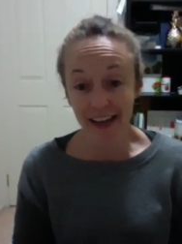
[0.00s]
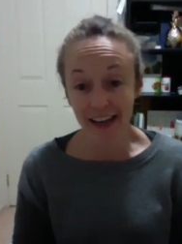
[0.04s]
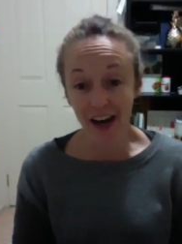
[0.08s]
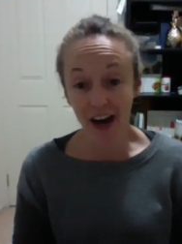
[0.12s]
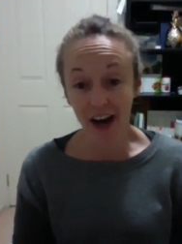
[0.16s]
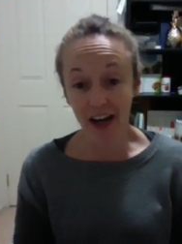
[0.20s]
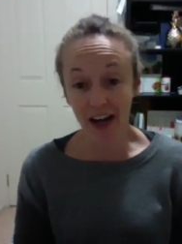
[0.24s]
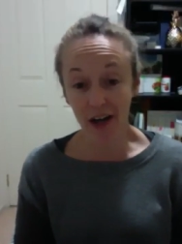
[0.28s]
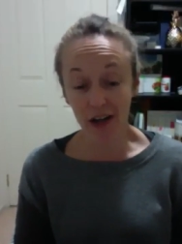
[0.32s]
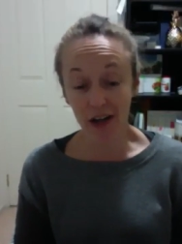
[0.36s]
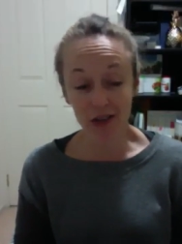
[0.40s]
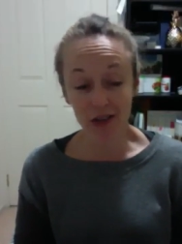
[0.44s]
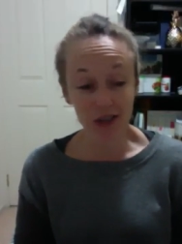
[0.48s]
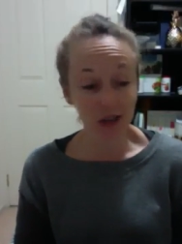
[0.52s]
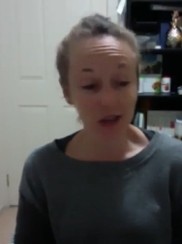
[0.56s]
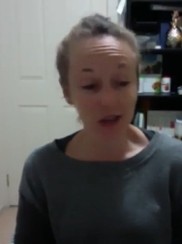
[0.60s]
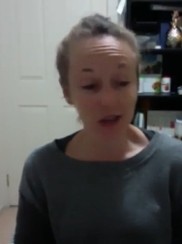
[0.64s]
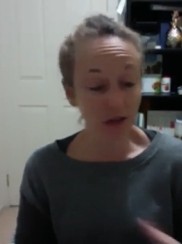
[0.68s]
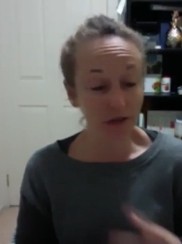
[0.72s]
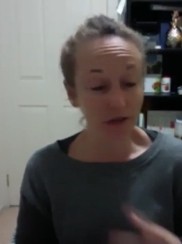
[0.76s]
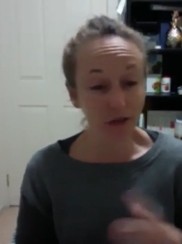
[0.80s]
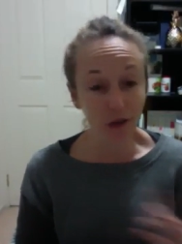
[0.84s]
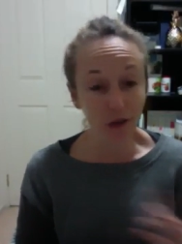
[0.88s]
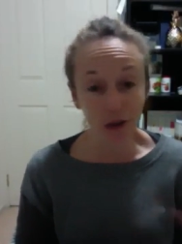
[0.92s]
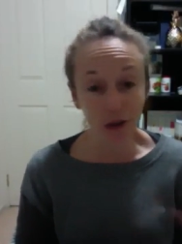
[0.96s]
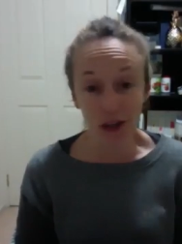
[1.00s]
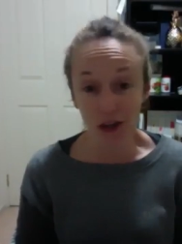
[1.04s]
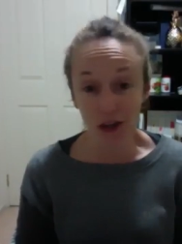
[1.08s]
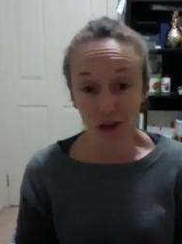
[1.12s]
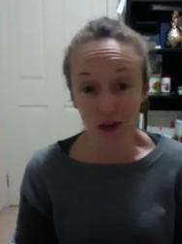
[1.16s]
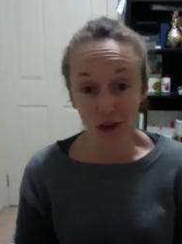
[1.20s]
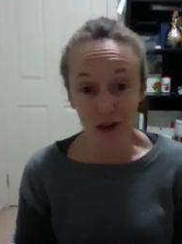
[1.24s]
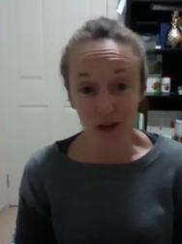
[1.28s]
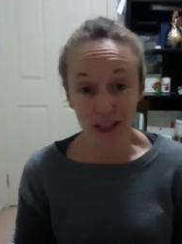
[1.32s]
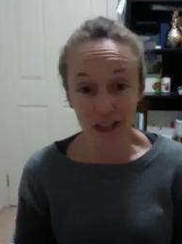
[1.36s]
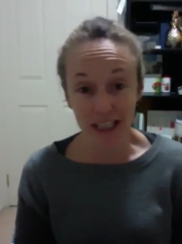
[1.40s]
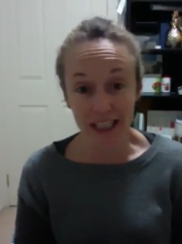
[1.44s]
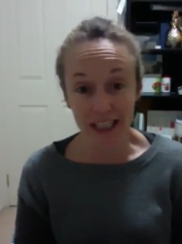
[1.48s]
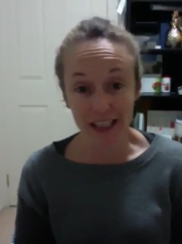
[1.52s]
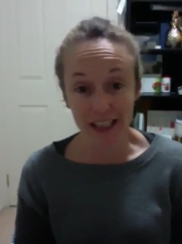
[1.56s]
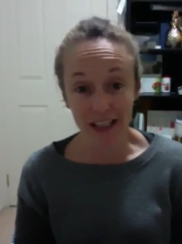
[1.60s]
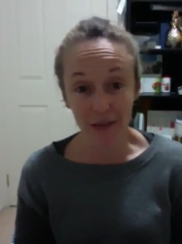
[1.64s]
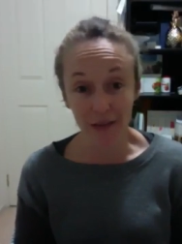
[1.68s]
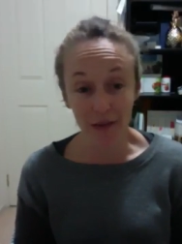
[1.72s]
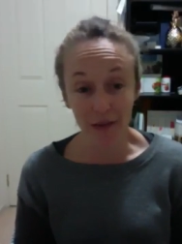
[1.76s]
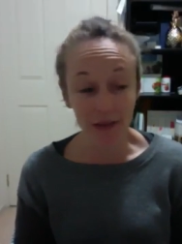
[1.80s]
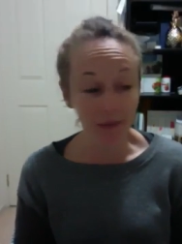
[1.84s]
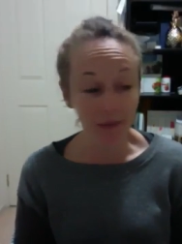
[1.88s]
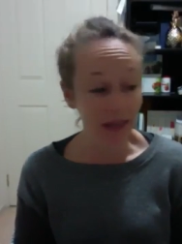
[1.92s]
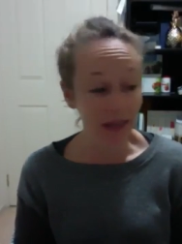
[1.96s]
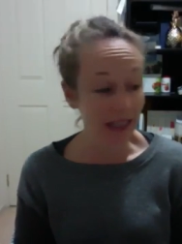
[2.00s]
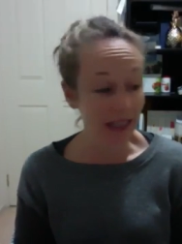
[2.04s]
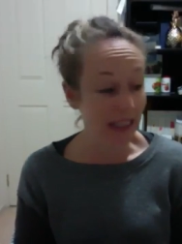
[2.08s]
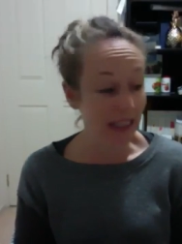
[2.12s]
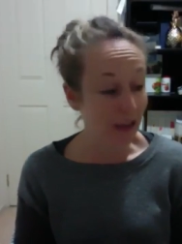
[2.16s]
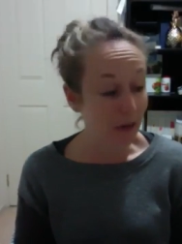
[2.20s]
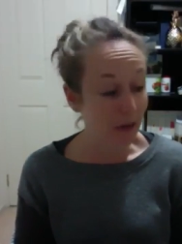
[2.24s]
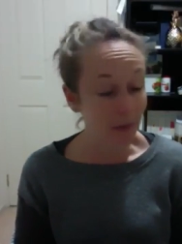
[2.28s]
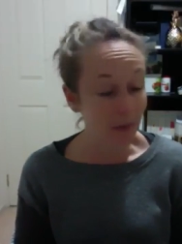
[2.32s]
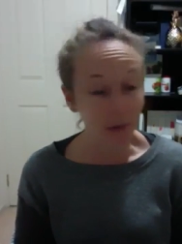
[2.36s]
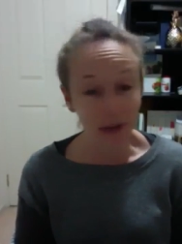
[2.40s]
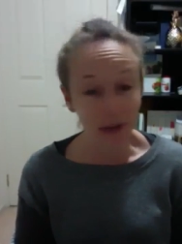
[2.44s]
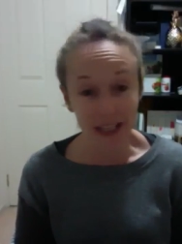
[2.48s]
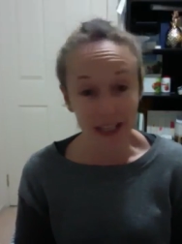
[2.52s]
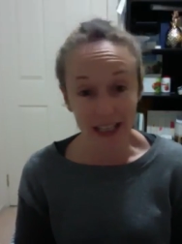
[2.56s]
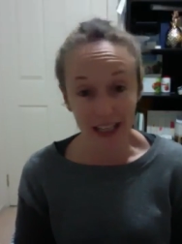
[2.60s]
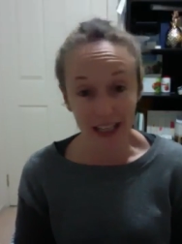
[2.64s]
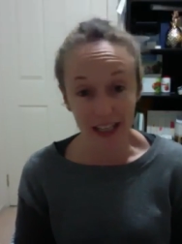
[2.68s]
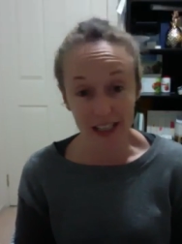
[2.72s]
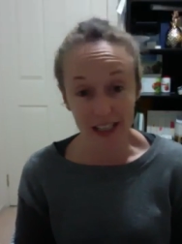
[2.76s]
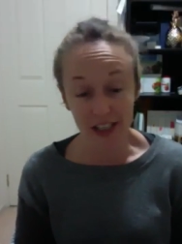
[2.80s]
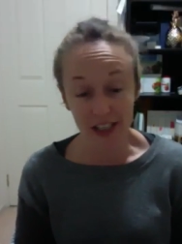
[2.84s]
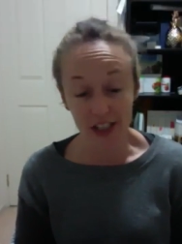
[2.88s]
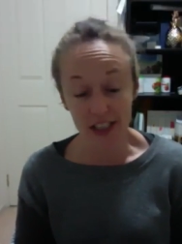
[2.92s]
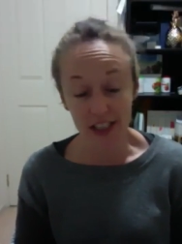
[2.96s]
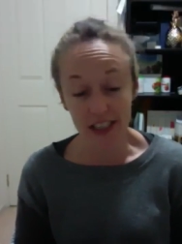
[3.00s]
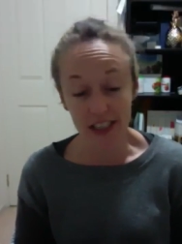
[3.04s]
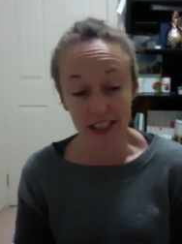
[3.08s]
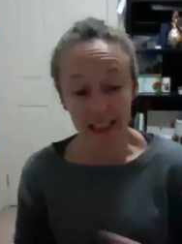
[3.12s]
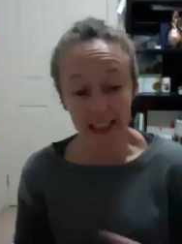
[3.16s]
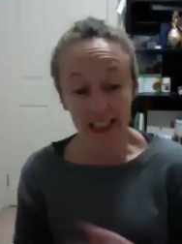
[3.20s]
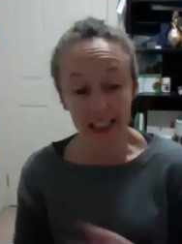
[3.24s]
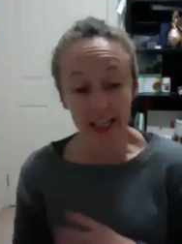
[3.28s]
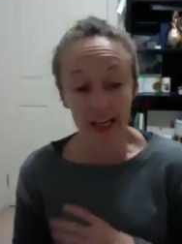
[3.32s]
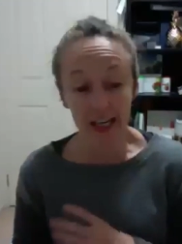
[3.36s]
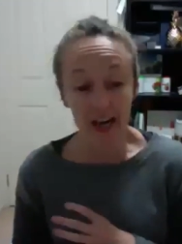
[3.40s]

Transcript: I got to do 4-year-old kinder with my little boy last year.